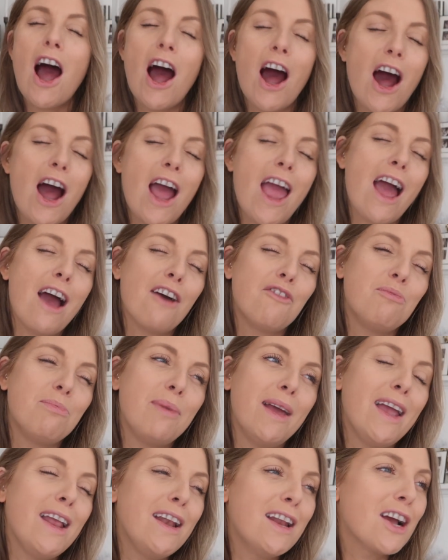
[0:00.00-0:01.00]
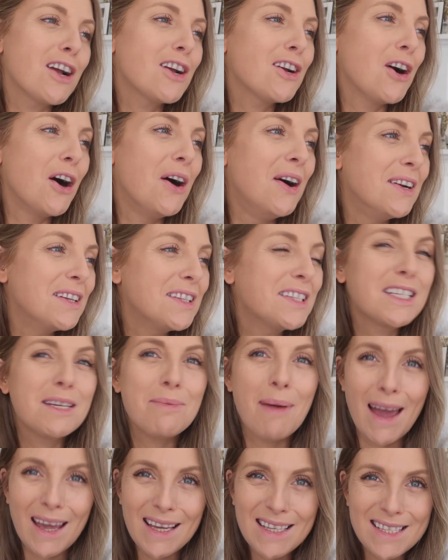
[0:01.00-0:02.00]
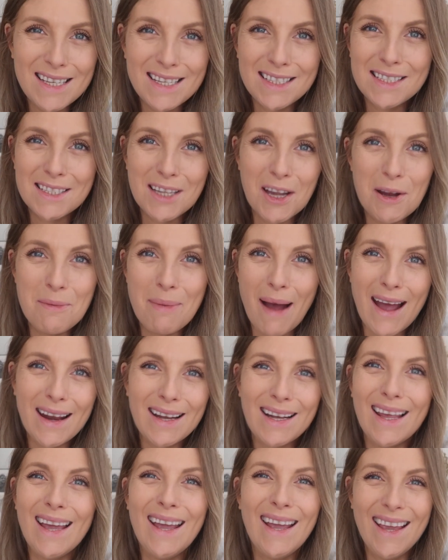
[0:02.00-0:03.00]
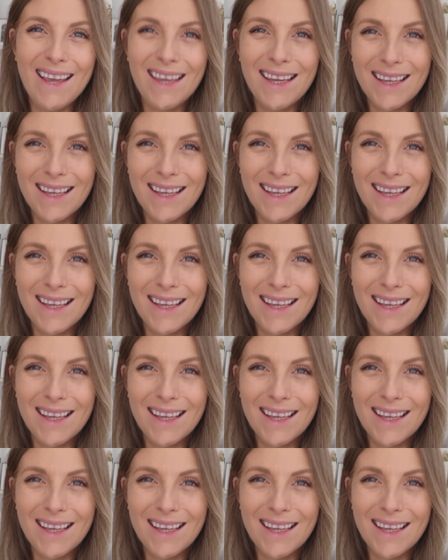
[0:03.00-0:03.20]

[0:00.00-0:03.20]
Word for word: I have been constipated so badly.